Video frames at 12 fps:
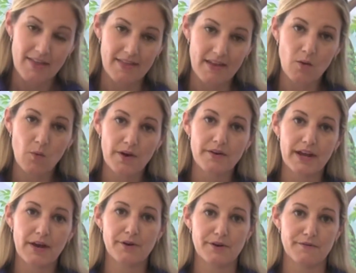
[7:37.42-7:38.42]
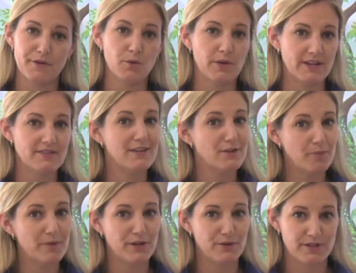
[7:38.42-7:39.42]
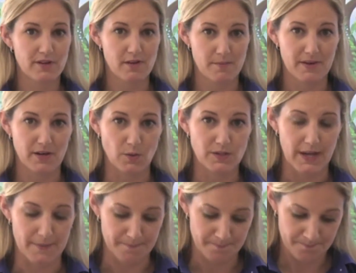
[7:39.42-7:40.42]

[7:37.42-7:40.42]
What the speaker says: They'll wear down in a few weeks and you'll be used to them in no time.